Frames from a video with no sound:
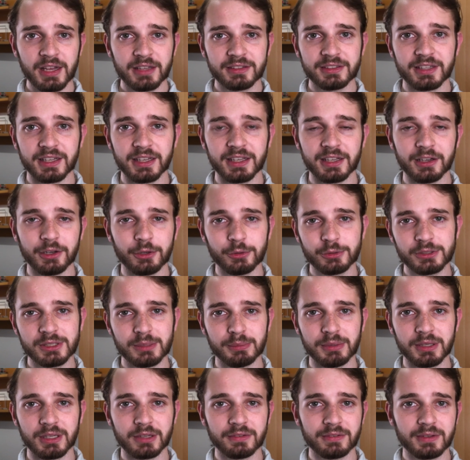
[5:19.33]
they lose a
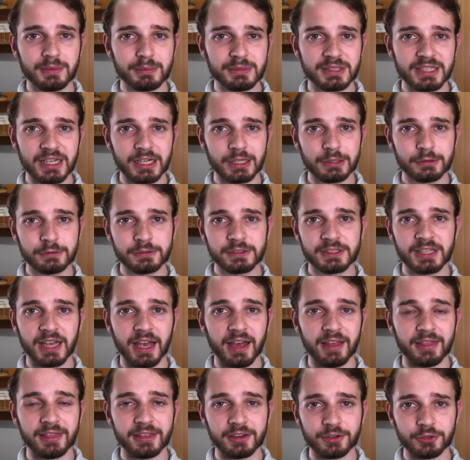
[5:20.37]
bit of themselves
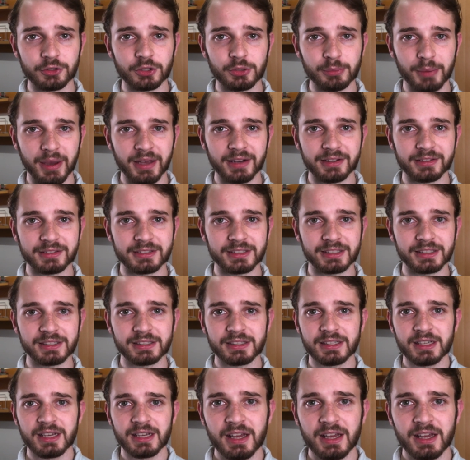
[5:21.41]
and their humanity.